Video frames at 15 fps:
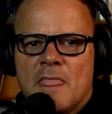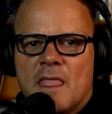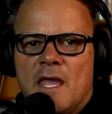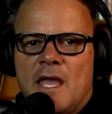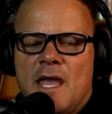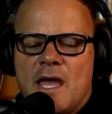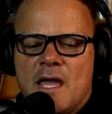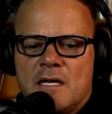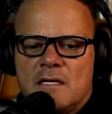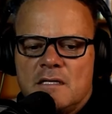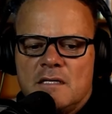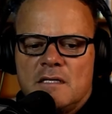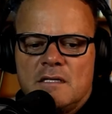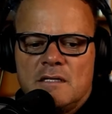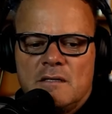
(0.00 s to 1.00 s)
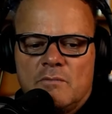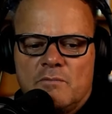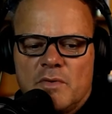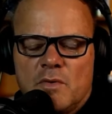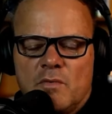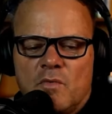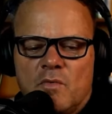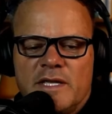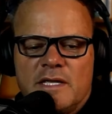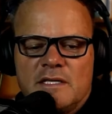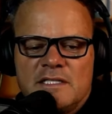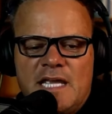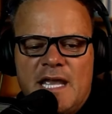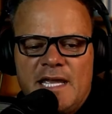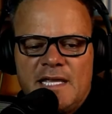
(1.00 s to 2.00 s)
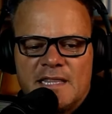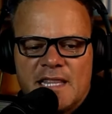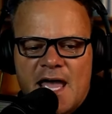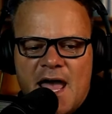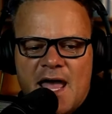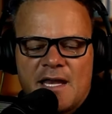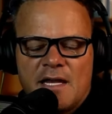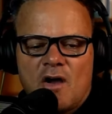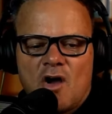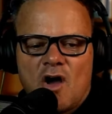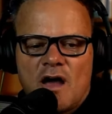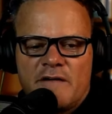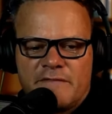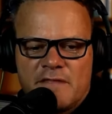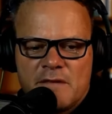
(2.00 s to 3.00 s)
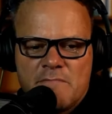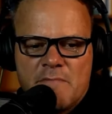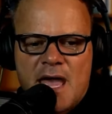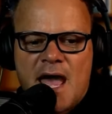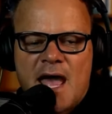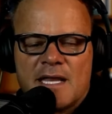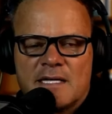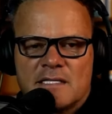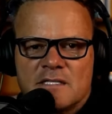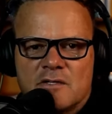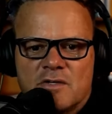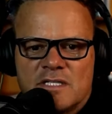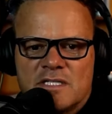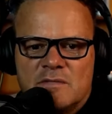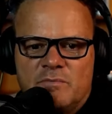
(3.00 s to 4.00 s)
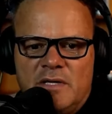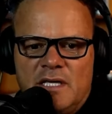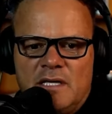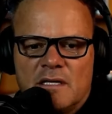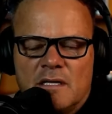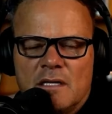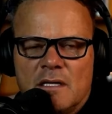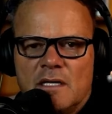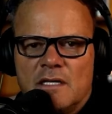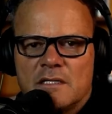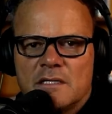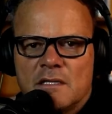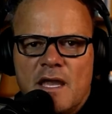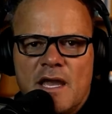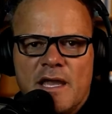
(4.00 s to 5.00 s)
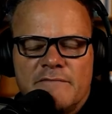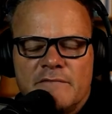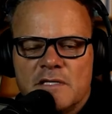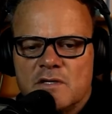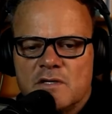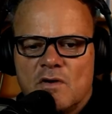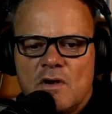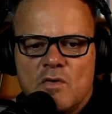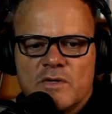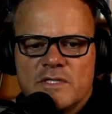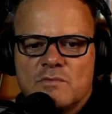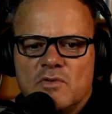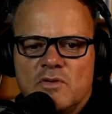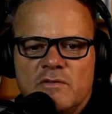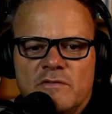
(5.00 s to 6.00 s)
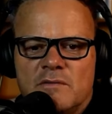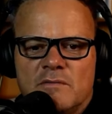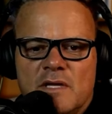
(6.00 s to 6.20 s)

And, but we could take that off the mat, so to speak, into life because you're always moving.